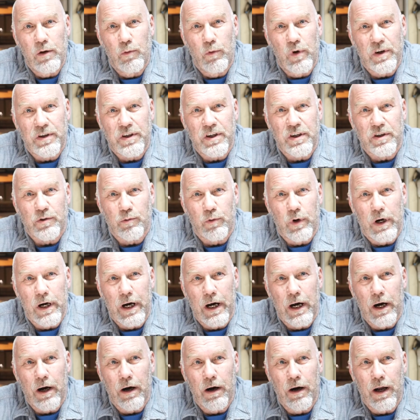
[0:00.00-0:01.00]
which is
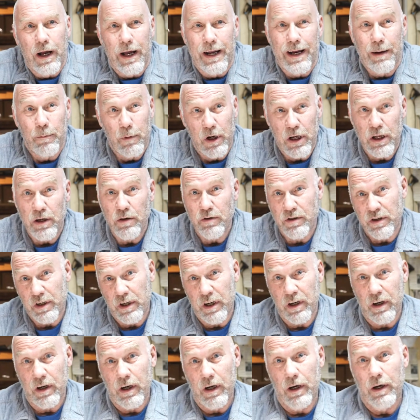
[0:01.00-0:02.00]
where, and I'm going to use
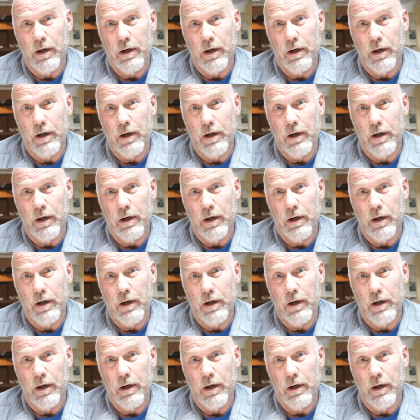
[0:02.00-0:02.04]
an